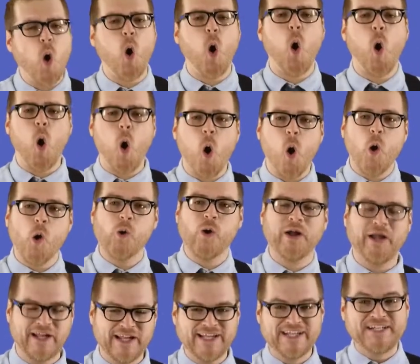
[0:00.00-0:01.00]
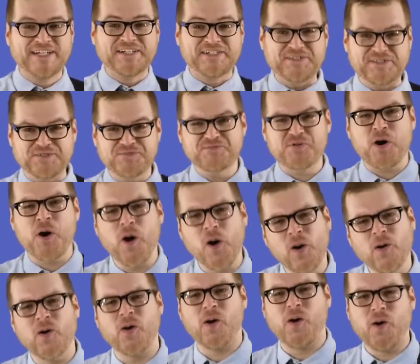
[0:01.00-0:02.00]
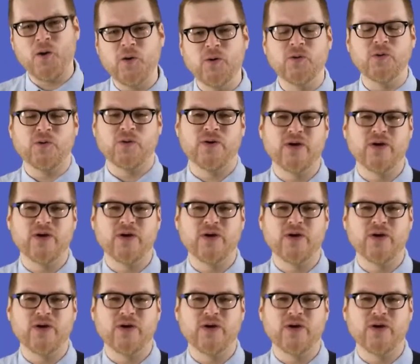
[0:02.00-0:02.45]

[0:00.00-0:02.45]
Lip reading: oh, whoa, oh.